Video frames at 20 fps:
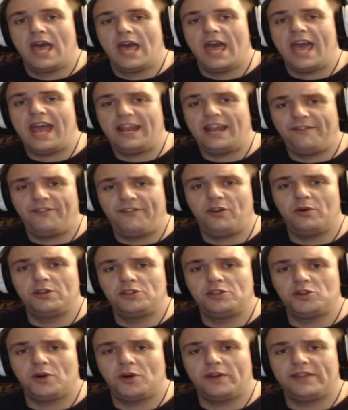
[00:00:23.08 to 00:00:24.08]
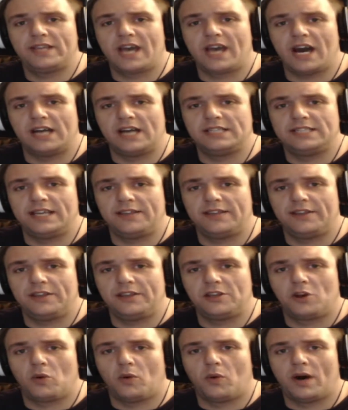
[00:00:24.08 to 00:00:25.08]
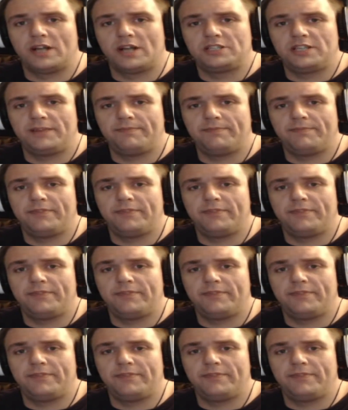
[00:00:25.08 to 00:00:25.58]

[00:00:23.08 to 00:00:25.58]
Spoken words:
And if you enjoy the content that you're watching,